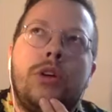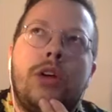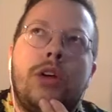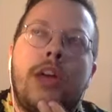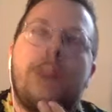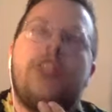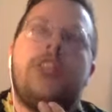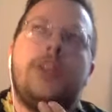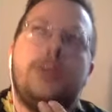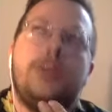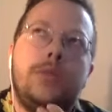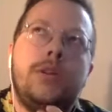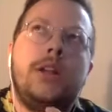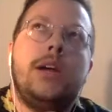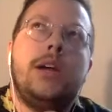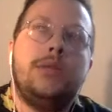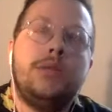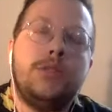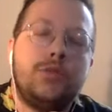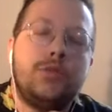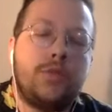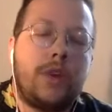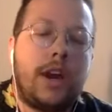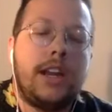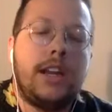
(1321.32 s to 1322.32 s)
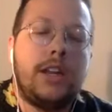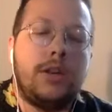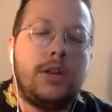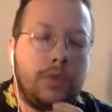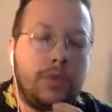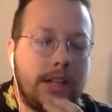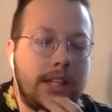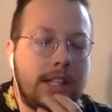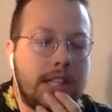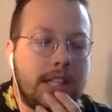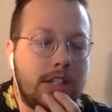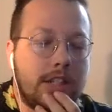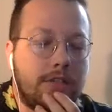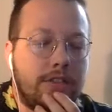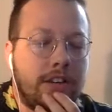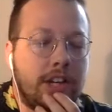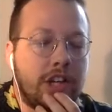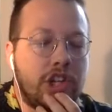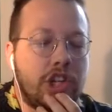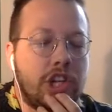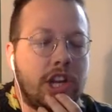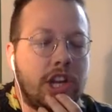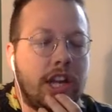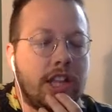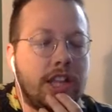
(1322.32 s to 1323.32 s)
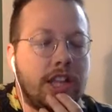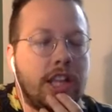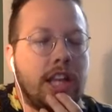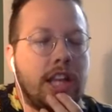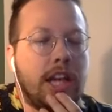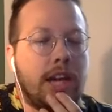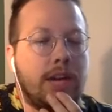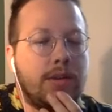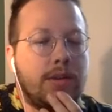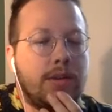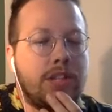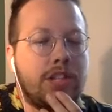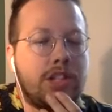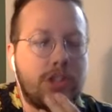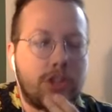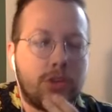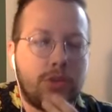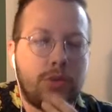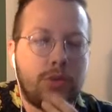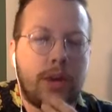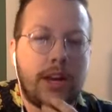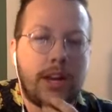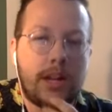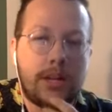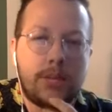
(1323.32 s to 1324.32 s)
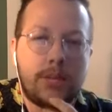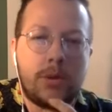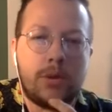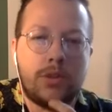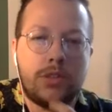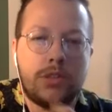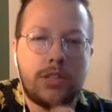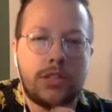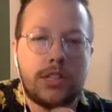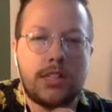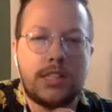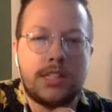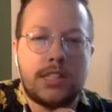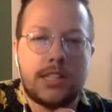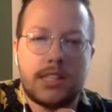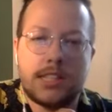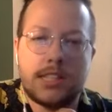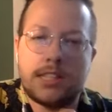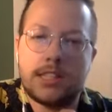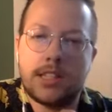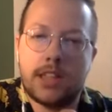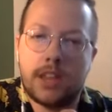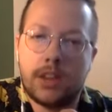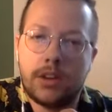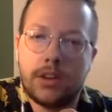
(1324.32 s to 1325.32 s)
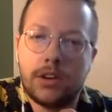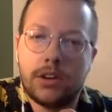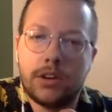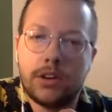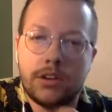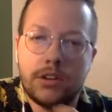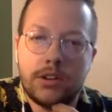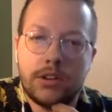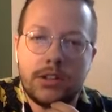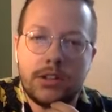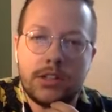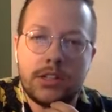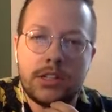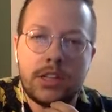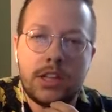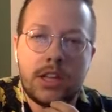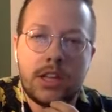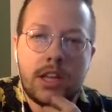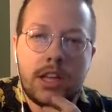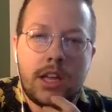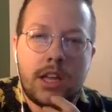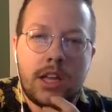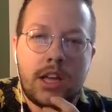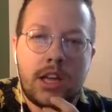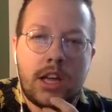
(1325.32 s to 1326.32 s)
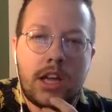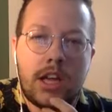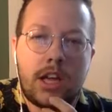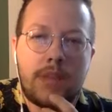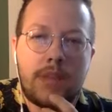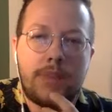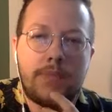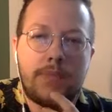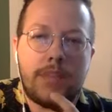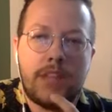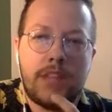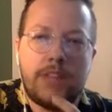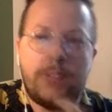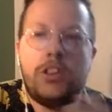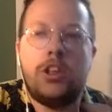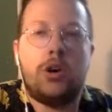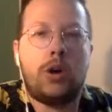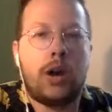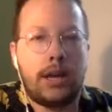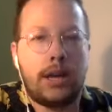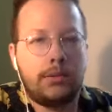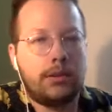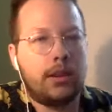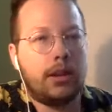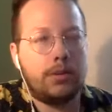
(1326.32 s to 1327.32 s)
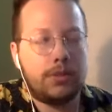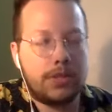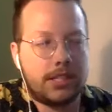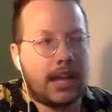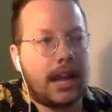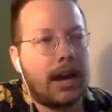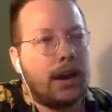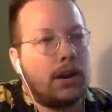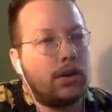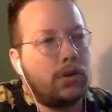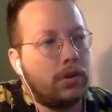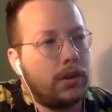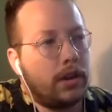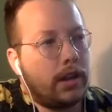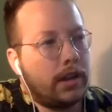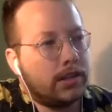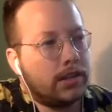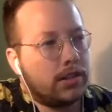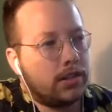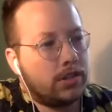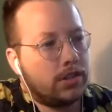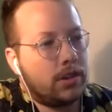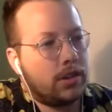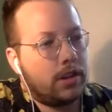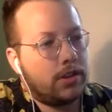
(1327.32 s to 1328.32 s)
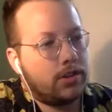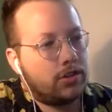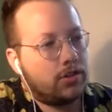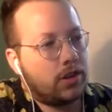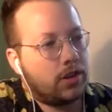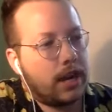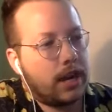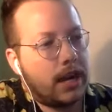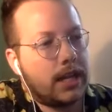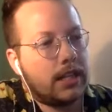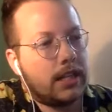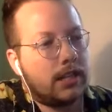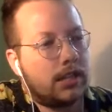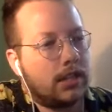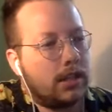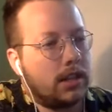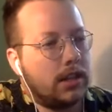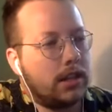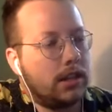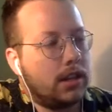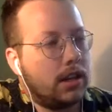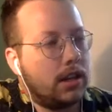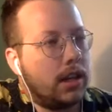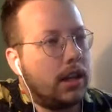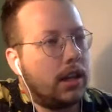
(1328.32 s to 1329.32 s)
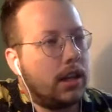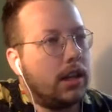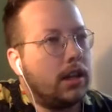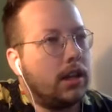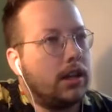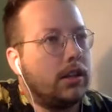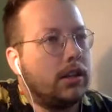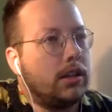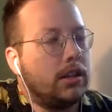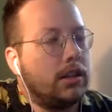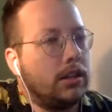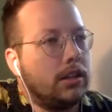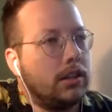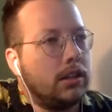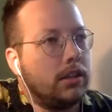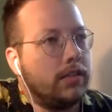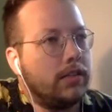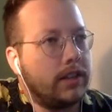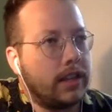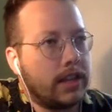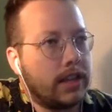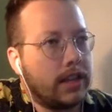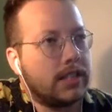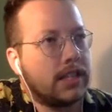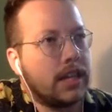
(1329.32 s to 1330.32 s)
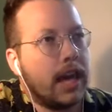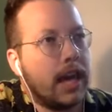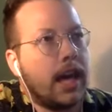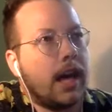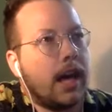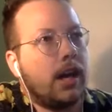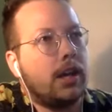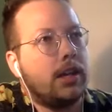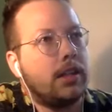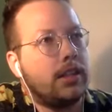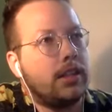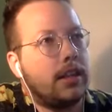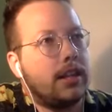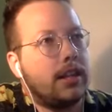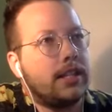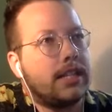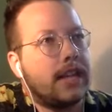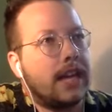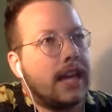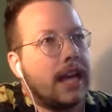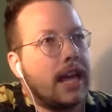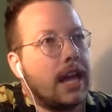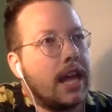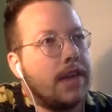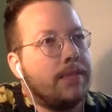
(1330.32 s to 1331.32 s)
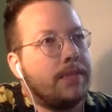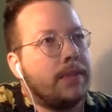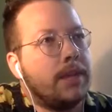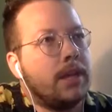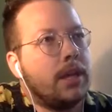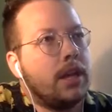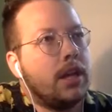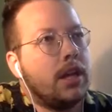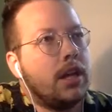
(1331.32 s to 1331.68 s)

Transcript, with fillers: I think when I was writing realist fiction, I think I was still writing mostly cis characters, um, mm-hmm. even though I, I, was out as as trans and uh, living as Cal at that time.